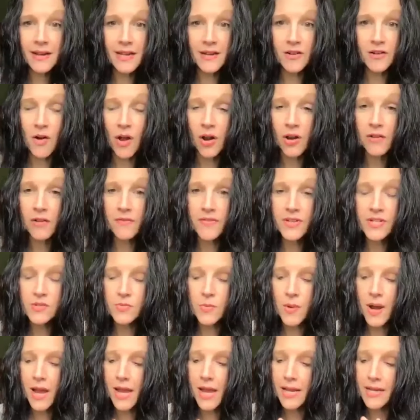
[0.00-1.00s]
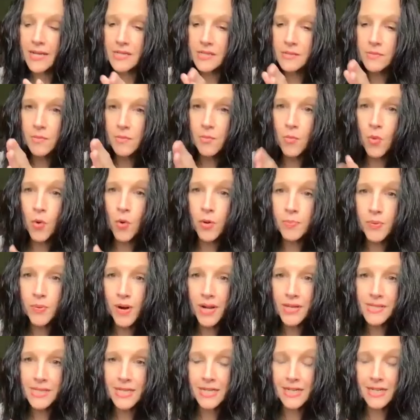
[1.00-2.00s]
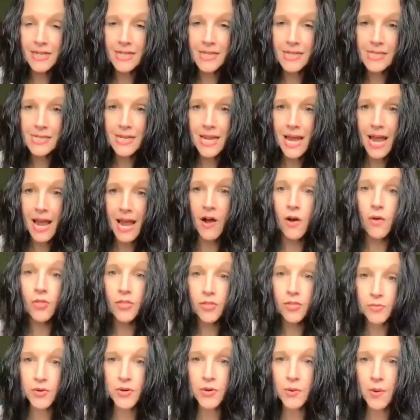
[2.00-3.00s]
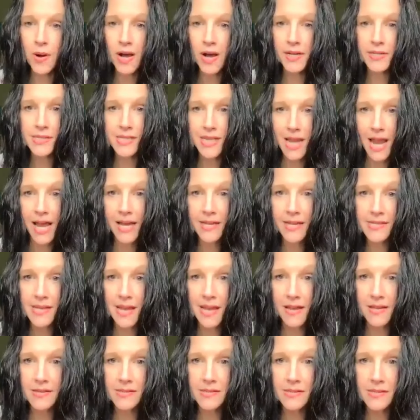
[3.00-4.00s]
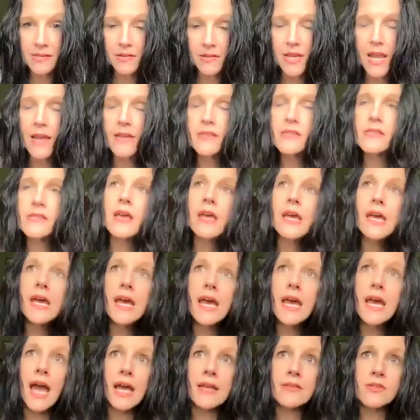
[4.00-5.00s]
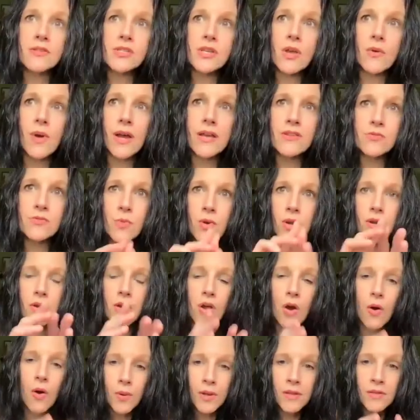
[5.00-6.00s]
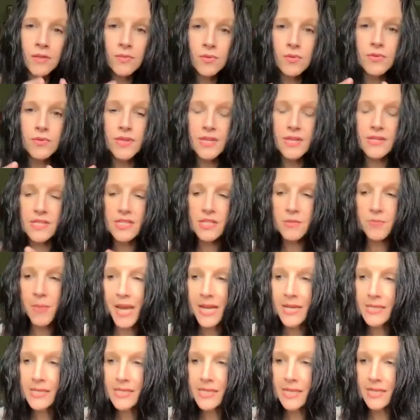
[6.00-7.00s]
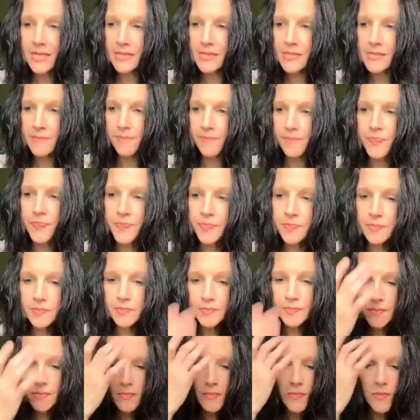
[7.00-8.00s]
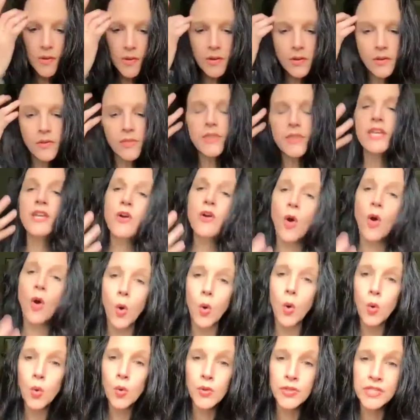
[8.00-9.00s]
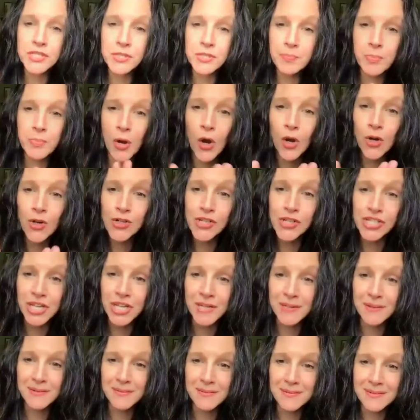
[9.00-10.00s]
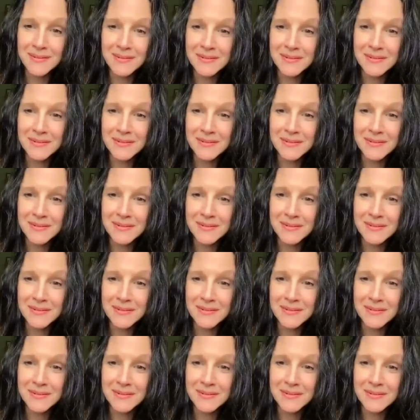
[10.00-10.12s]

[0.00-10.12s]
in all of its ways, more present in its now, through us, as us. Yes. And so as we're going through these spaces, the old is purging.